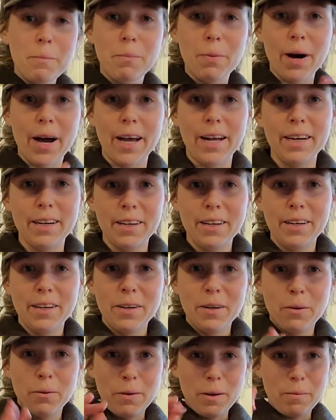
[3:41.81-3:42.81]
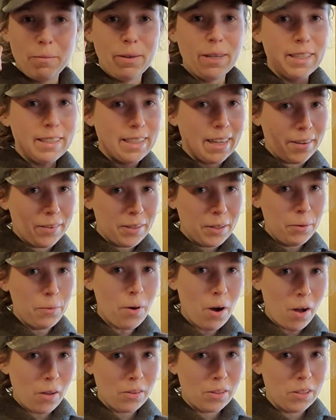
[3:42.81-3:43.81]
But what I'm going to tell you
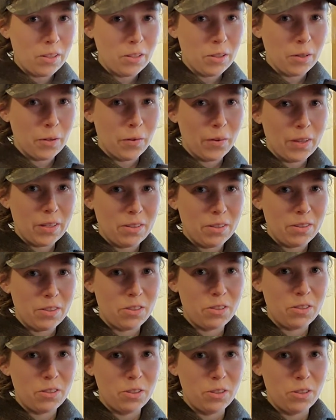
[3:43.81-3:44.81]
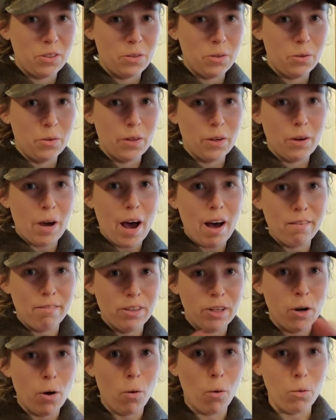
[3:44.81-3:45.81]
all to do is to do the
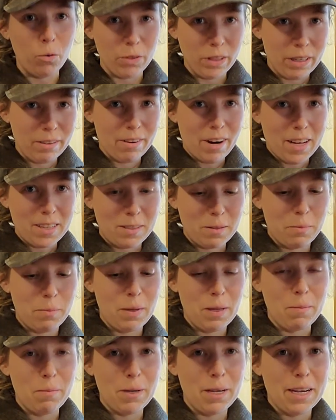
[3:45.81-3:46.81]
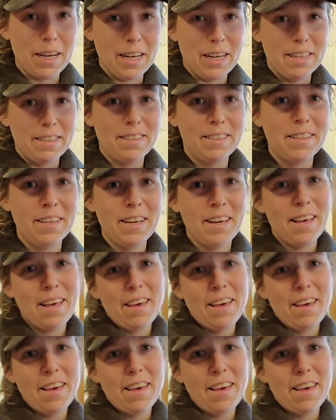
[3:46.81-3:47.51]
oven only recipe, because